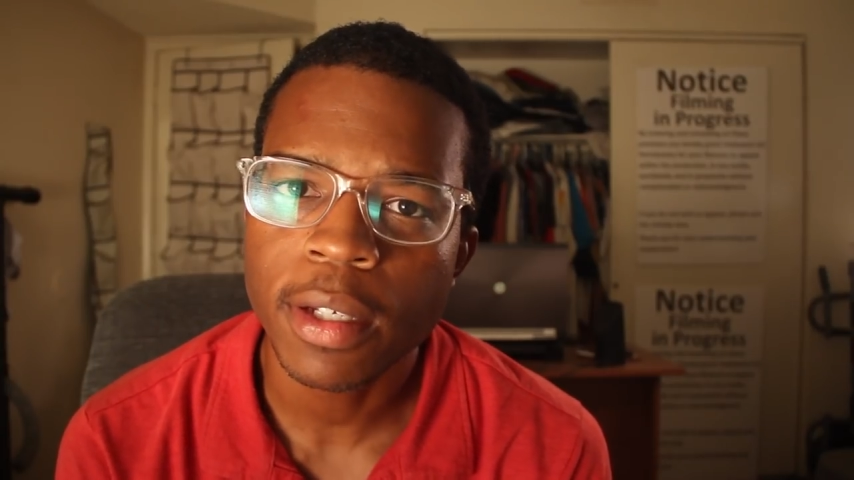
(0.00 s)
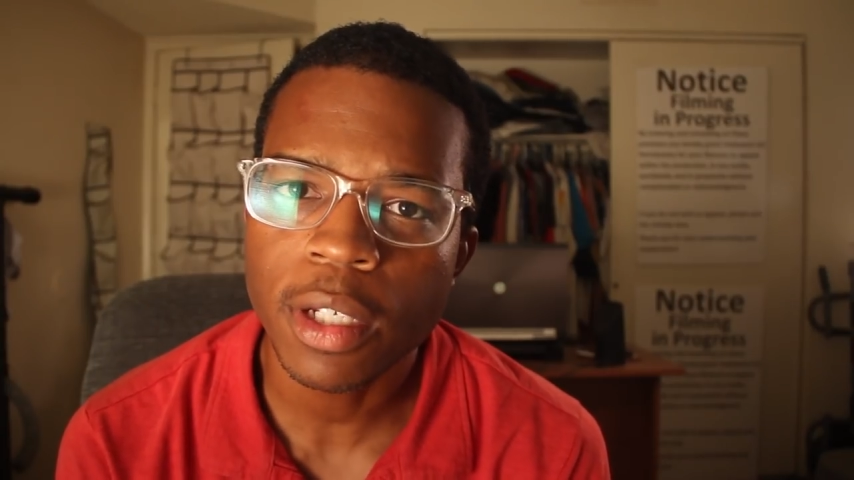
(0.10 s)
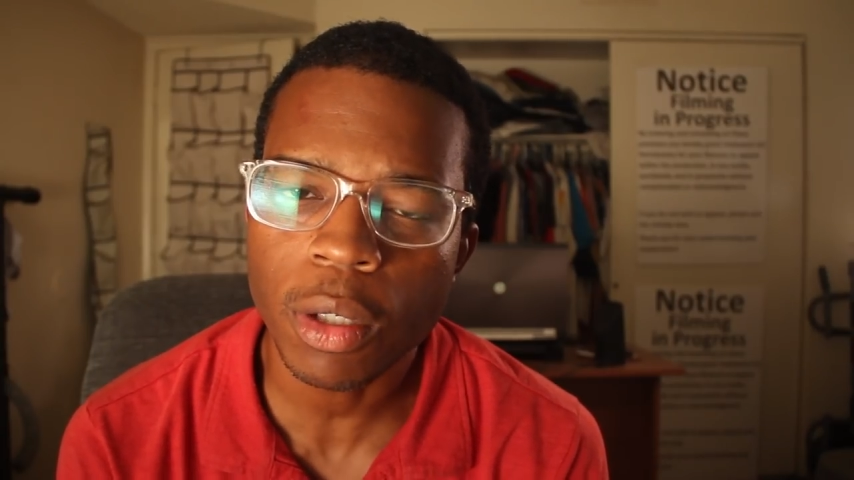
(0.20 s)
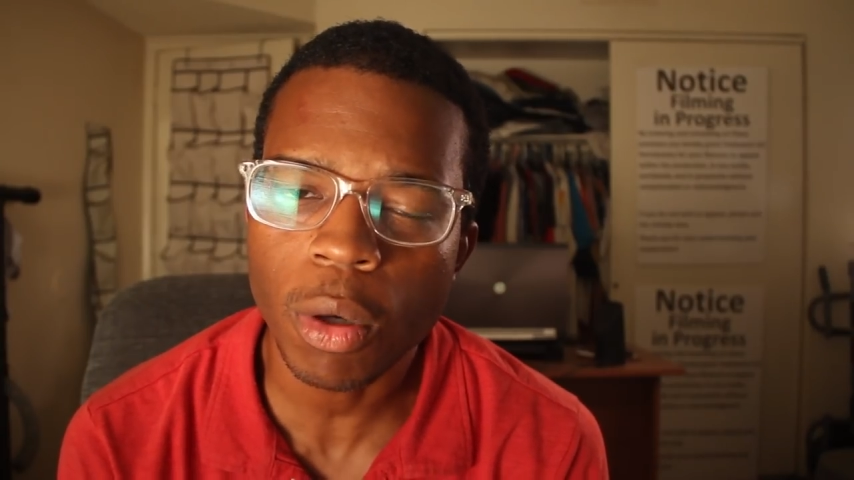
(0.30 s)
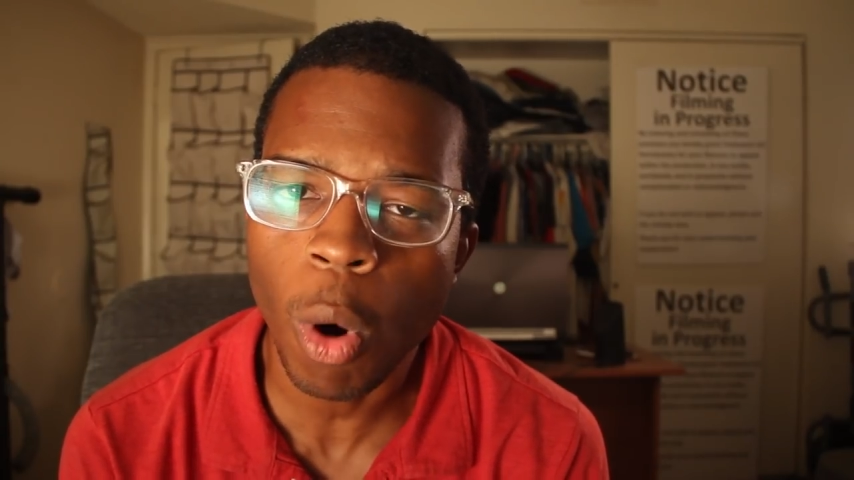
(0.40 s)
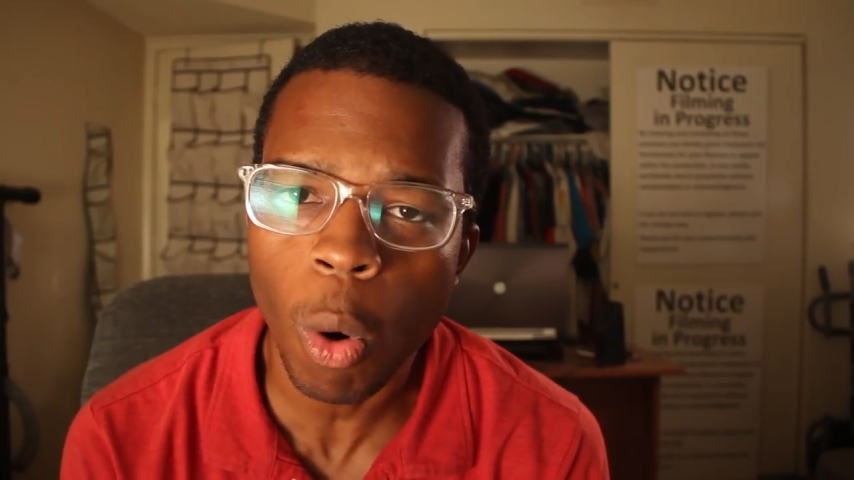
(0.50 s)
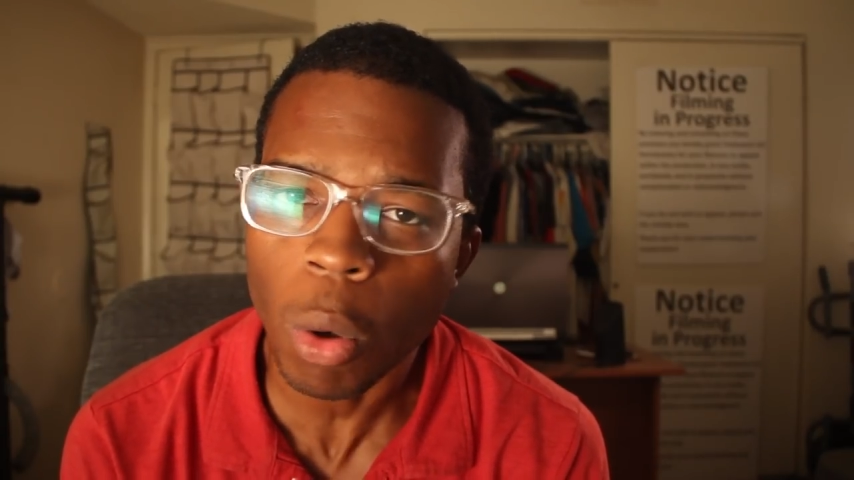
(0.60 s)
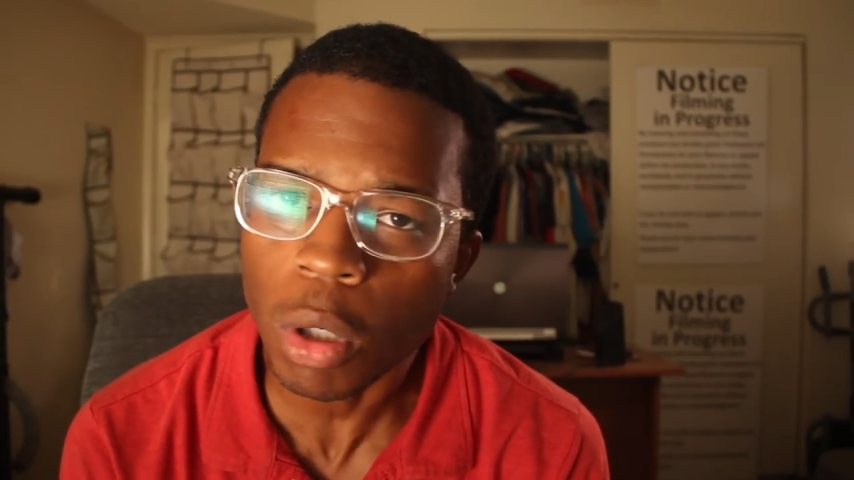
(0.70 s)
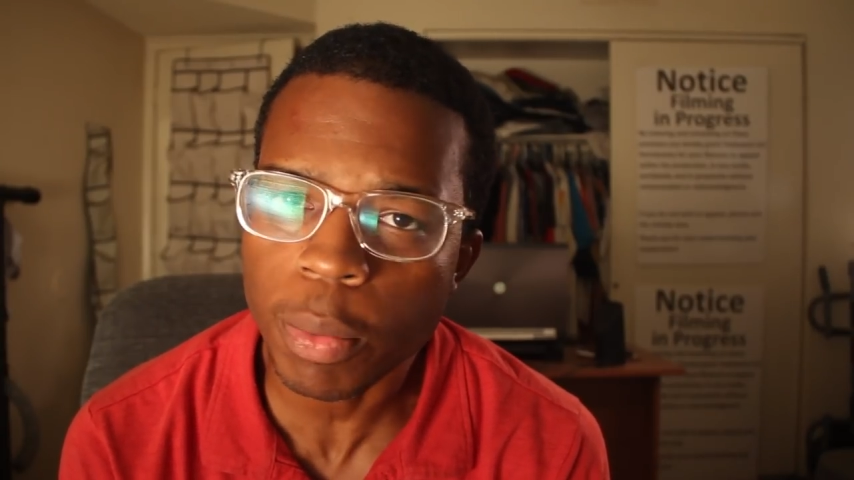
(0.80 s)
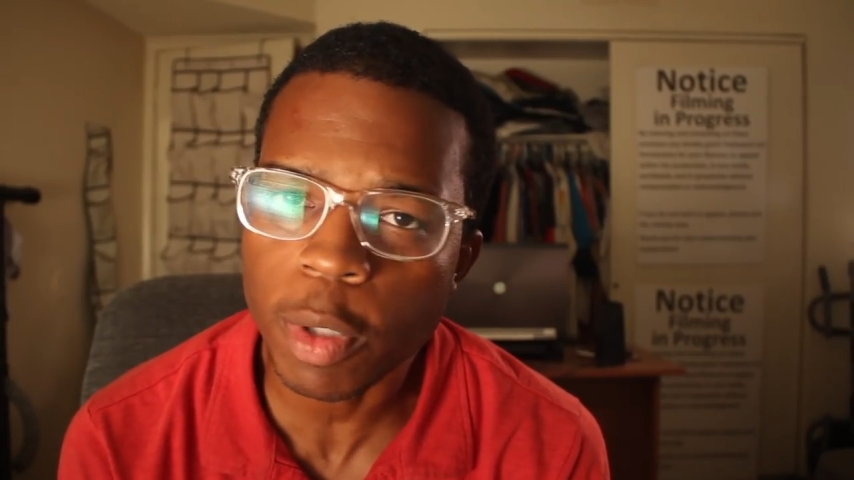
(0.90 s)
You're a
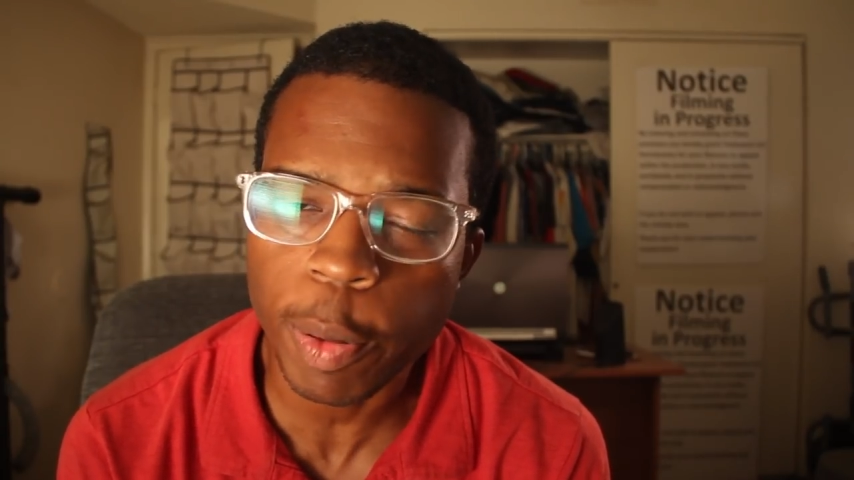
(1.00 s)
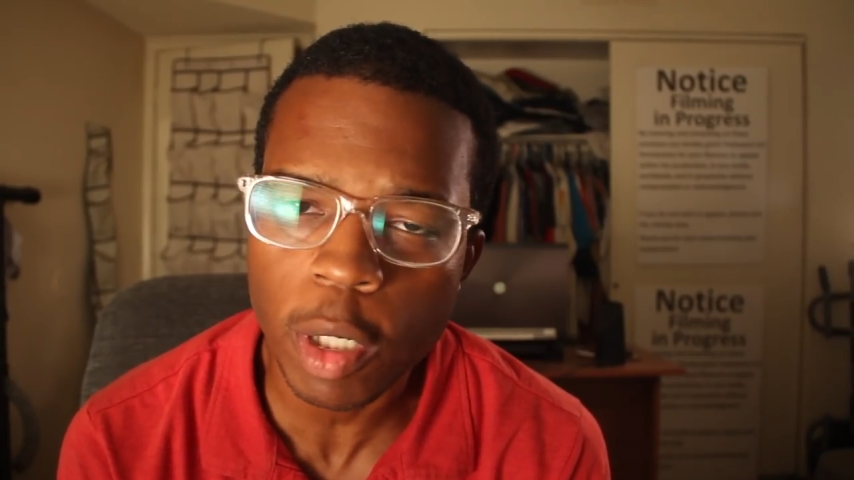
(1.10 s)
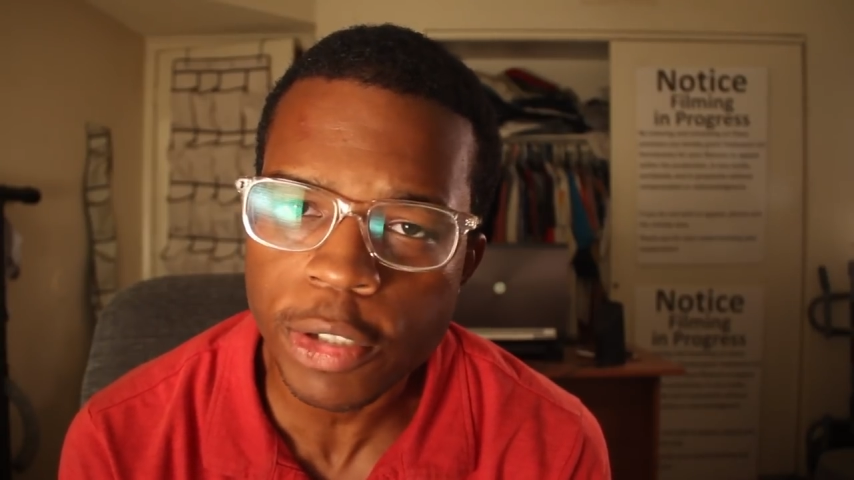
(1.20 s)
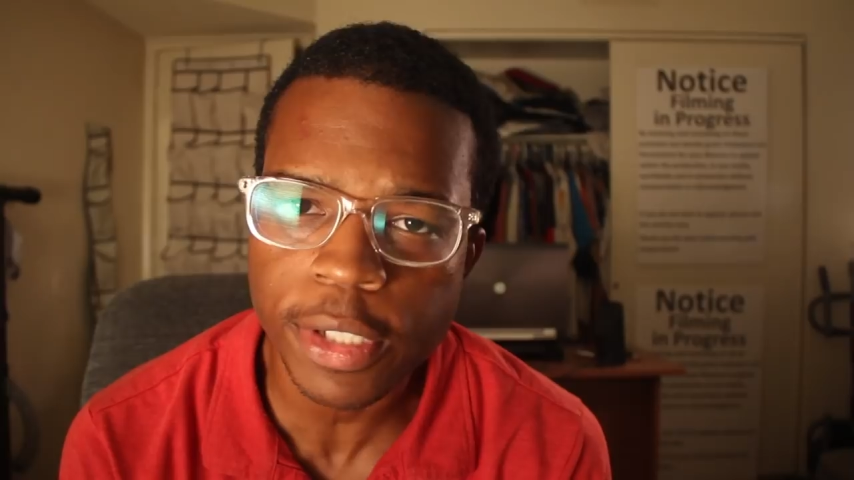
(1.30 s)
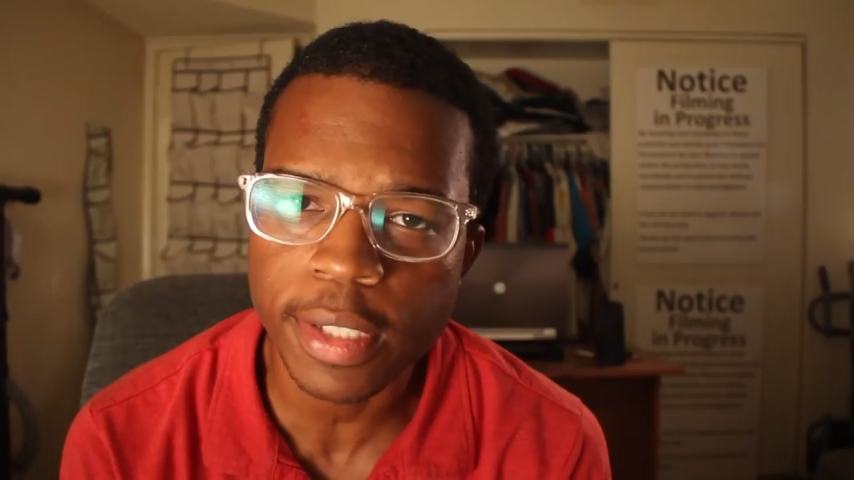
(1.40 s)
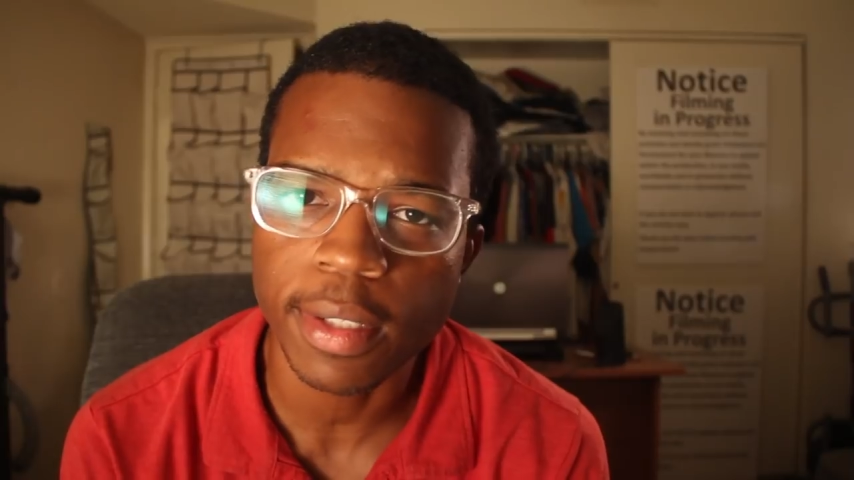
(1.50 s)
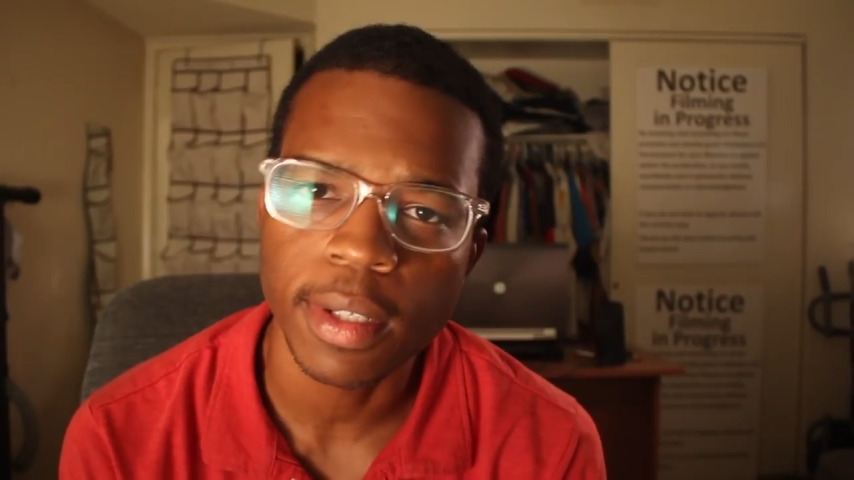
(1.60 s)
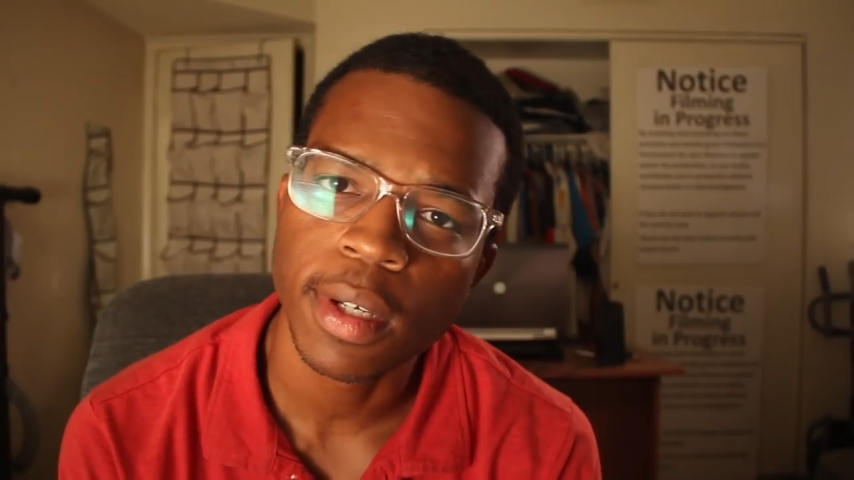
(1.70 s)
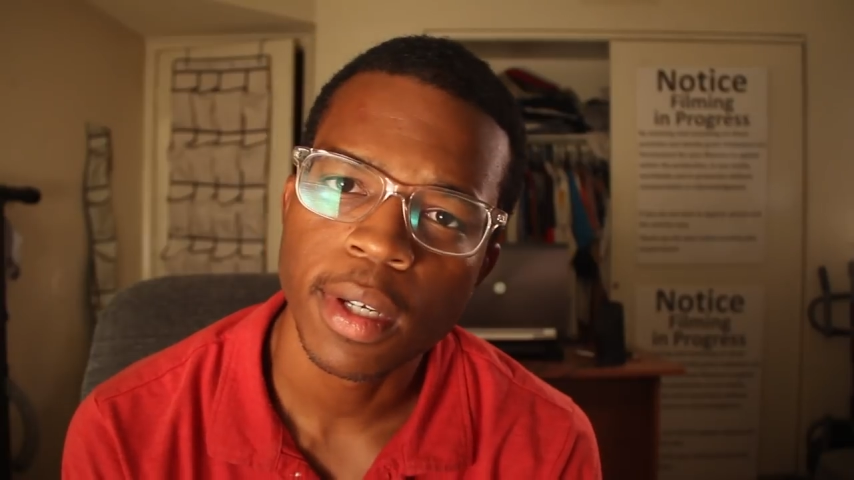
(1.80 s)
horrible person.